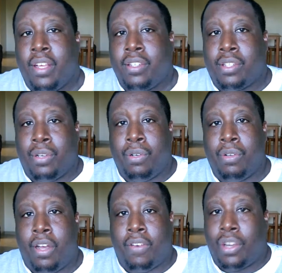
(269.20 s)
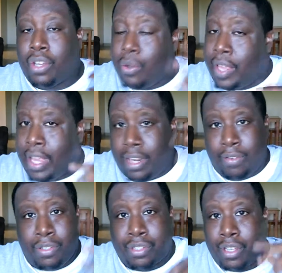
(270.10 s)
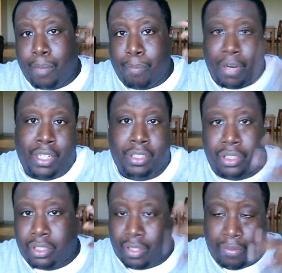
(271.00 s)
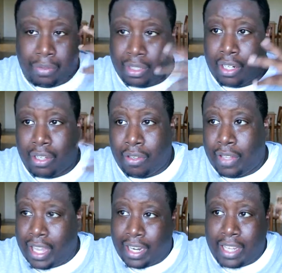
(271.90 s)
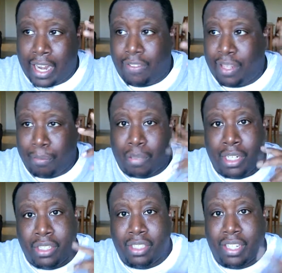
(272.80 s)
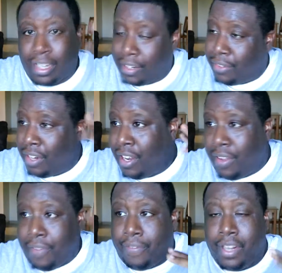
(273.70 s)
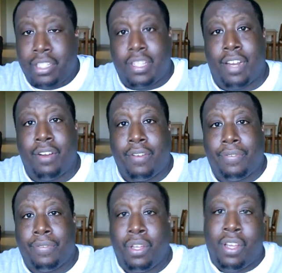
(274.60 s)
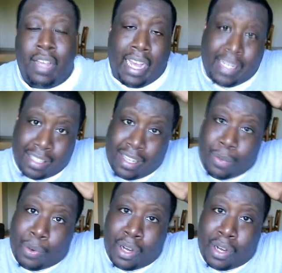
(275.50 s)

So I'm gonna go ahead. I'm just gonna brush. I'm just gonna go ahead and get everything brushed so I can finish that off. As I said,